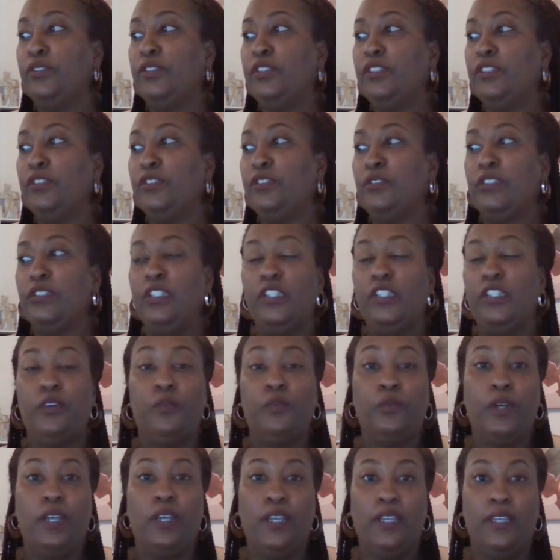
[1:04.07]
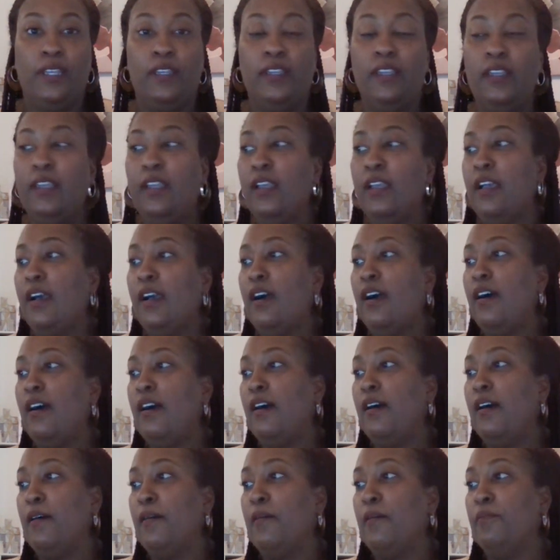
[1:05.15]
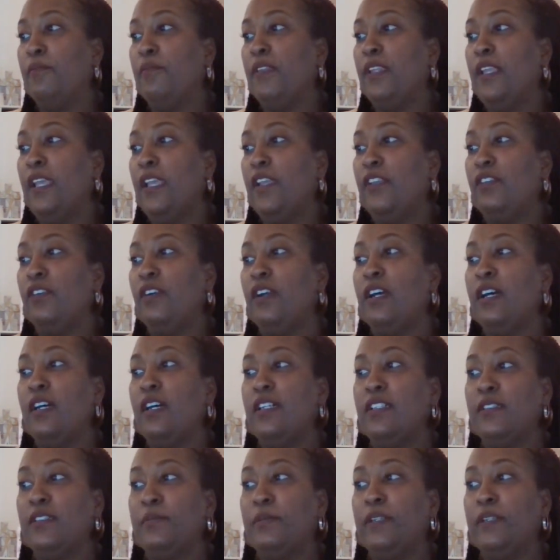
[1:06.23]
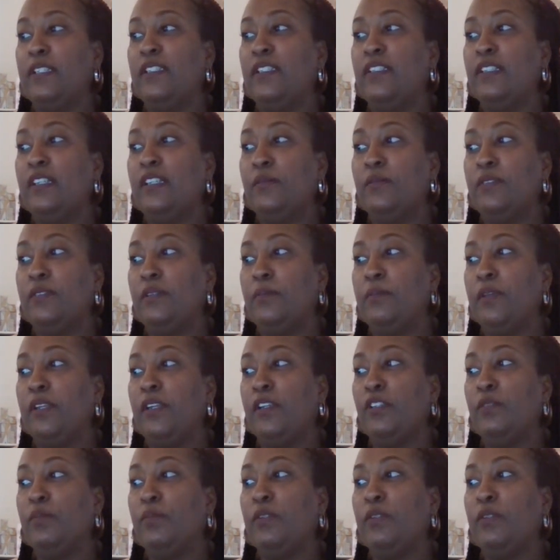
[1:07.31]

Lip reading: Should you still wait? And your husband is done with the marriage,